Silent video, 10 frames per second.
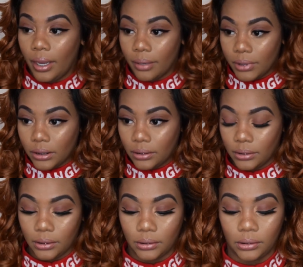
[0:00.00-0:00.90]
And I'm just
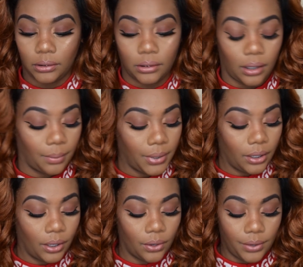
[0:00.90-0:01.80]
gonna
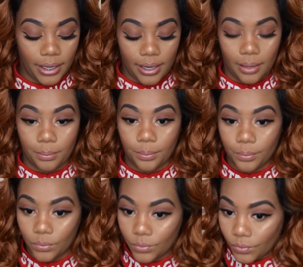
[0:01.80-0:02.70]
go ahead and
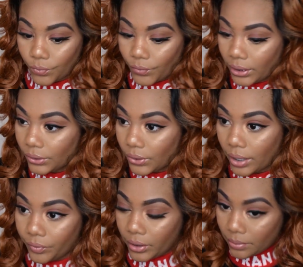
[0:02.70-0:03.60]
fix,
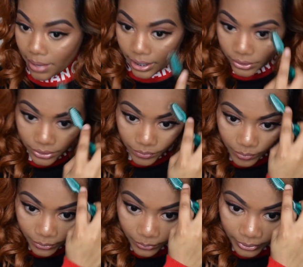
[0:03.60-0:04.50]
try to fix my edges
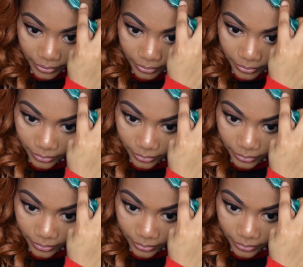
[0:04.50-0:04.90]
real quick.